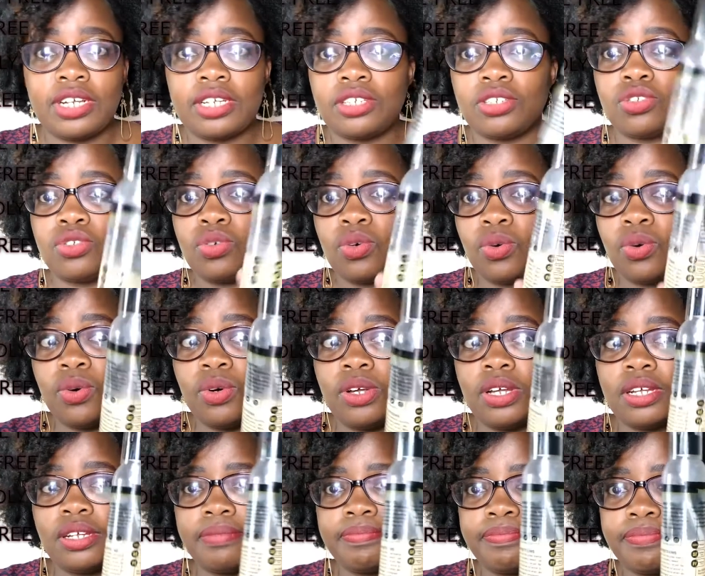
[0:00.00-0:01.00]
So
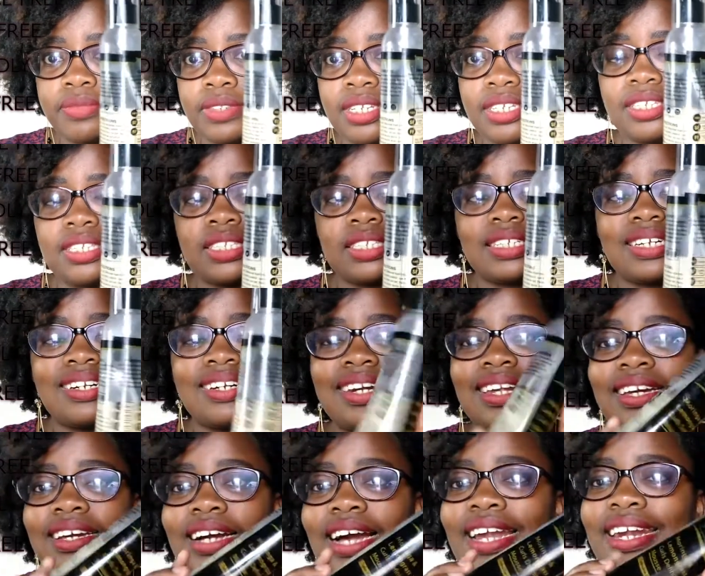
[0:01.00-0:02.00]
this is
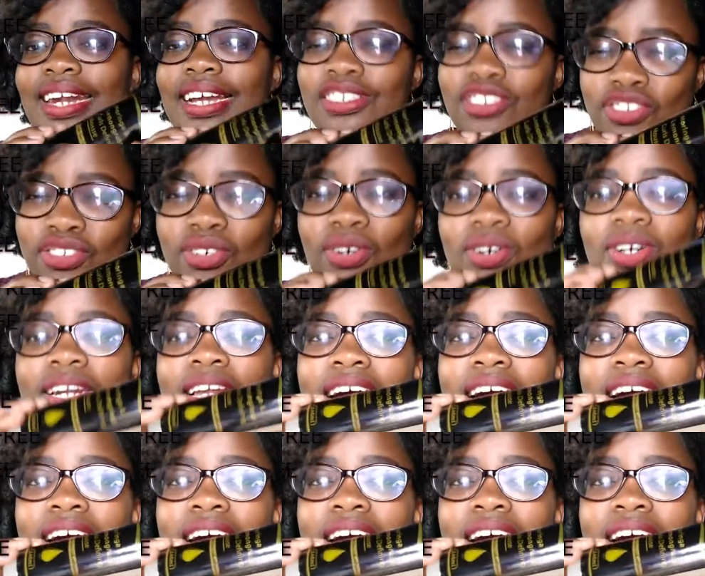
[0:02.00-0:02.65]
like a natural,